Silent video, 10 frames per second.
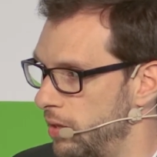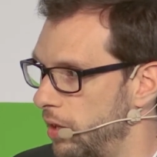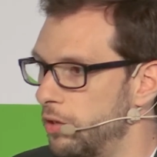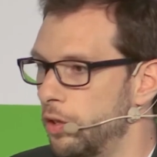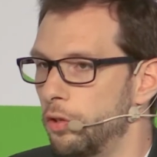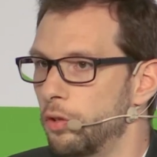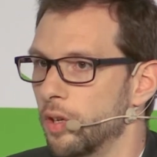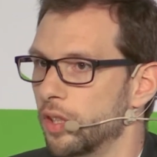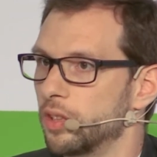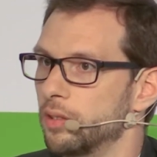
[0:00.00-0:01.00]
not the good
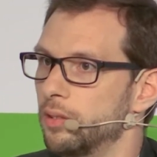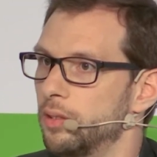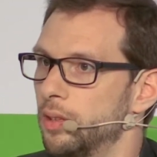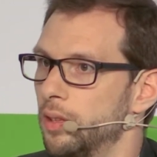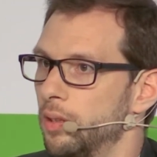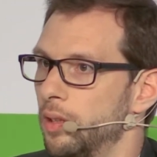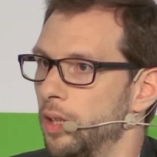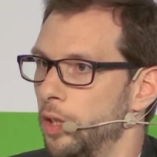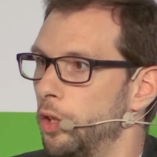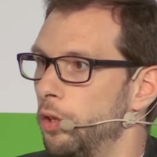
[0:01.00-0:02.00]
question.
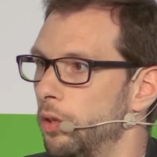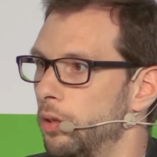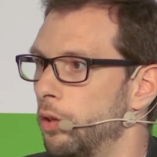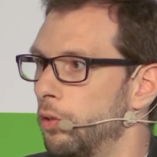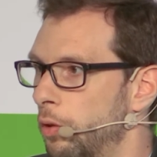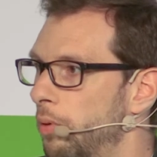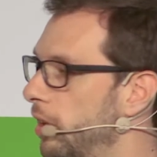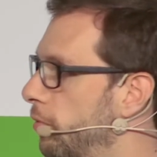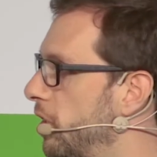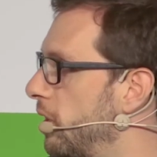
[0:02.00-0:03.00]
The
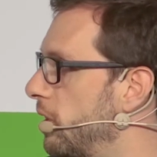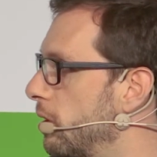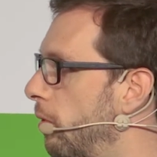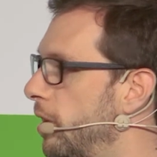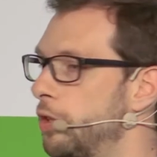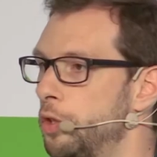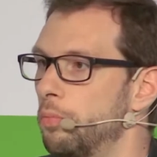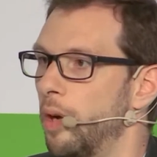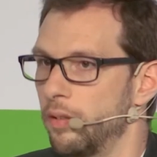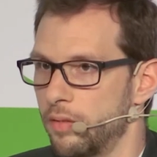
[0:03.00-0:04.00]
real question is, what do you
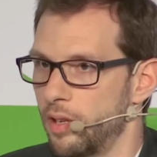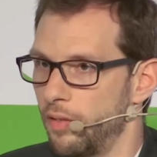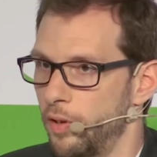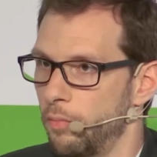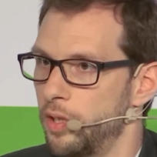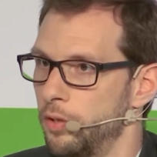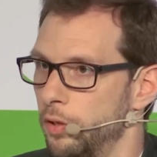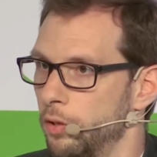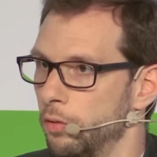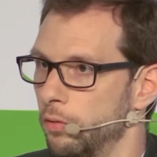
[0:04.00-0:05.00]
do by yourself and what do
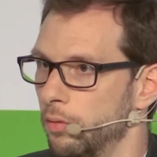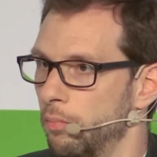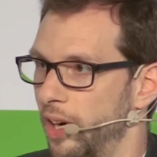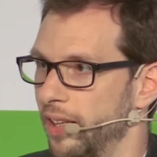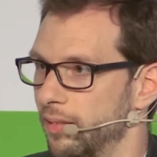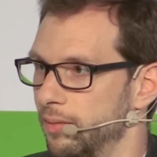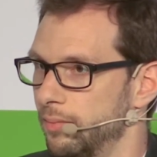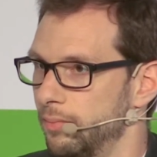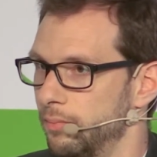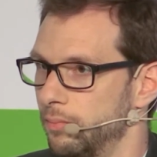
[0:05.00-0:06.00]
you buy?
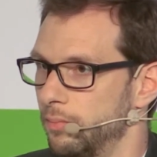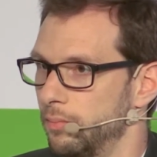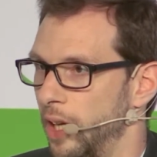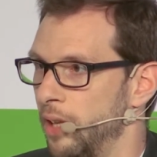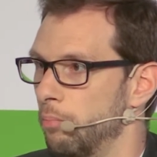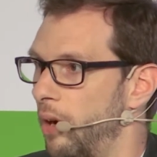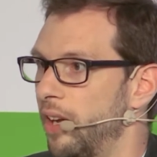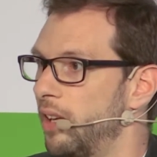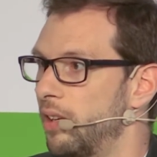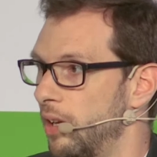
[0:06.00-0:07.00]
And
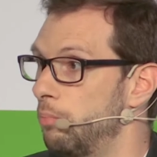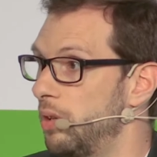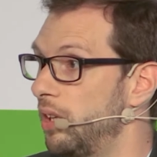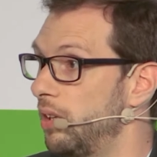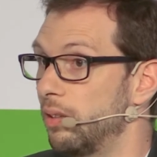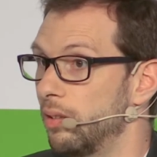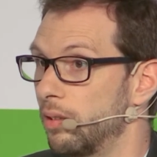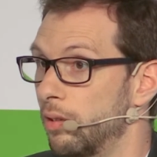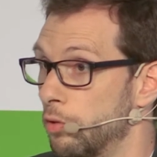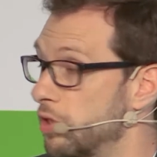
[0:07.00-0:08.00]
buying can be
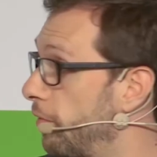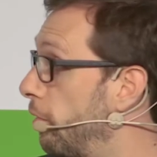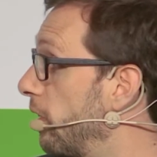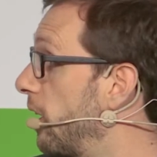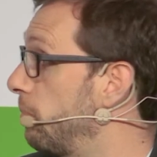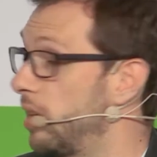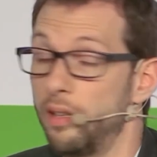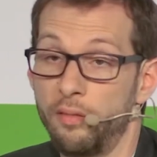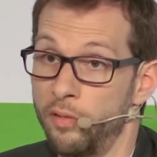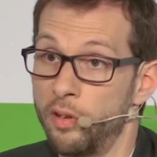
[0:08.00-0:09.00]
closed software or can be
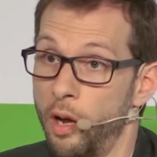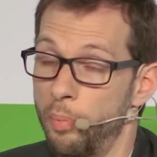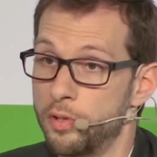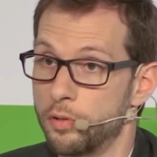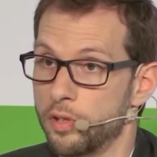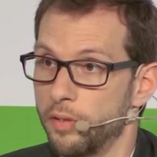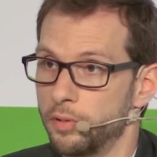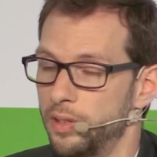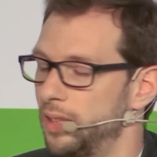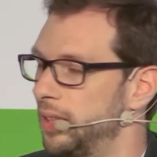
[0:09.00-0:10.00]
even open source
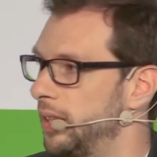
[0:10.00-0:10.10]
software.